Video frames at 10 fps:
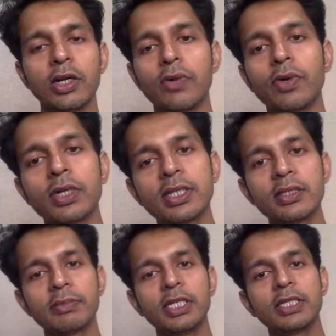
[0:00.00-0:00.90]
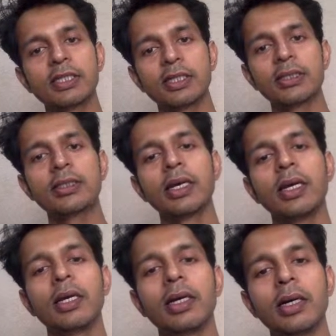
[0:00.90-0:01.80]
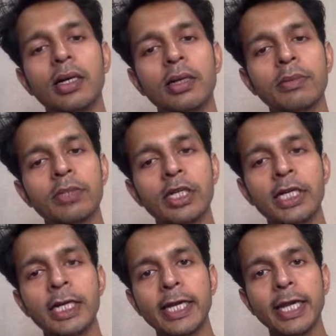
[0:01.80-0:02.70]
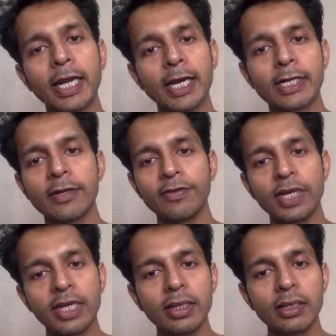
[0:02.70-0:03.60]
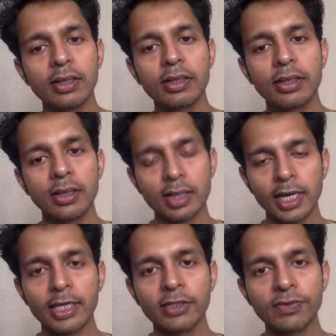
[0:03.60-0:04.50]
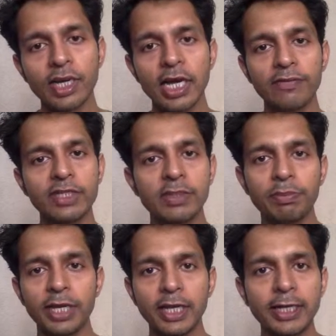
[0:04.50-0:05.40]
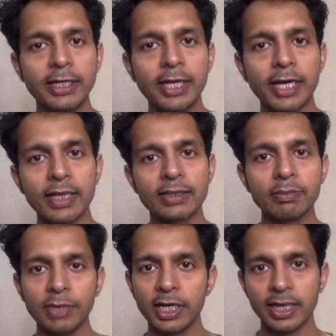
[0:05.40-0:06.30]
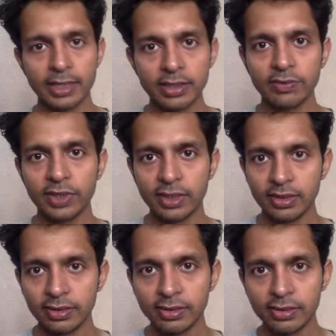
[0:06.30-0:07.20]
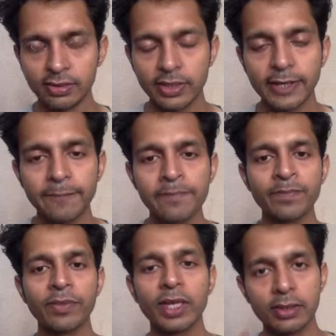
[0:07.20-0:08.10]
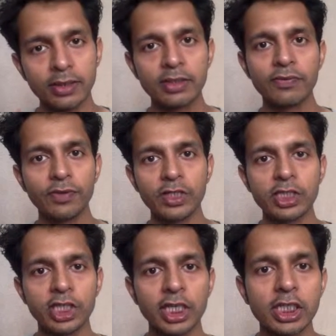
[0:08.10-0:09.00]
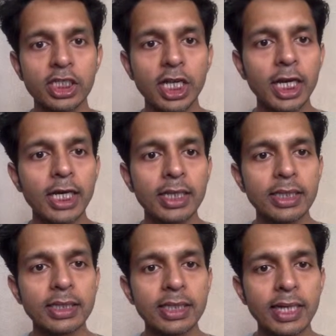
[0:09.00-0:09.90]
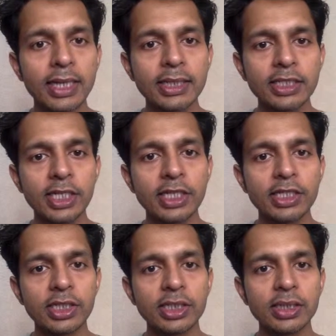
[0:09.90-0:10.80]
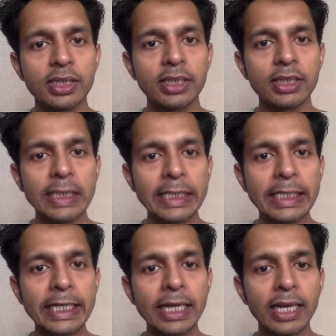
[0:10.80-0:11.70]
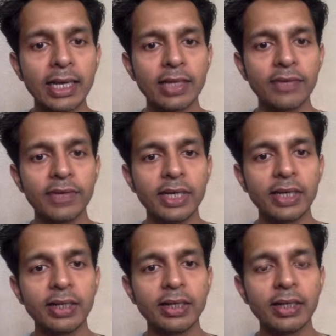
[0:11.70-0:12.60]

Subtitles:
Now what this means is, the detail activity class will have its parent as main activity. Okay, this is the first change. The second change is, in the detail activity,